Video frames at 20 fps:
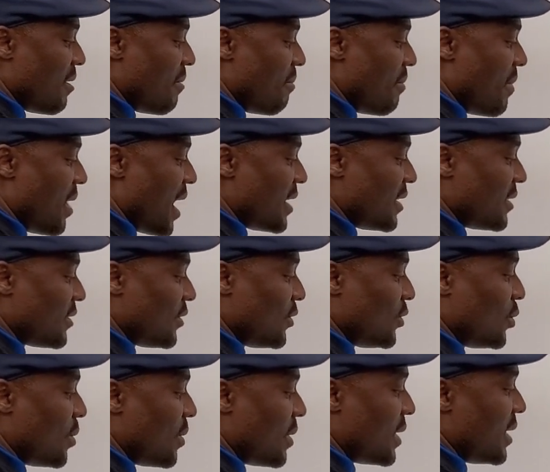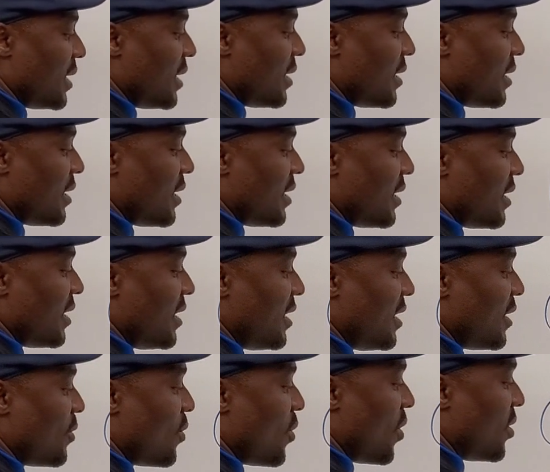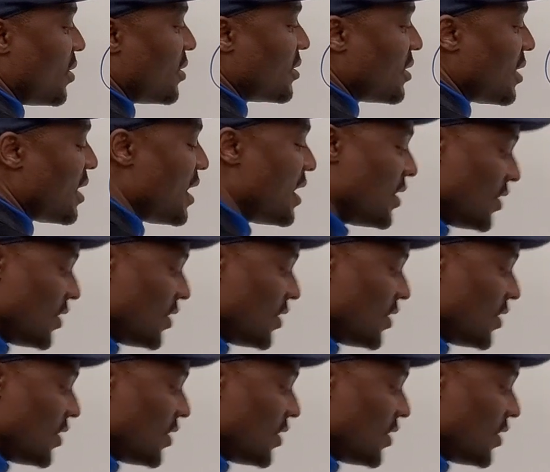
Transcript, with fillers: minus 20 equals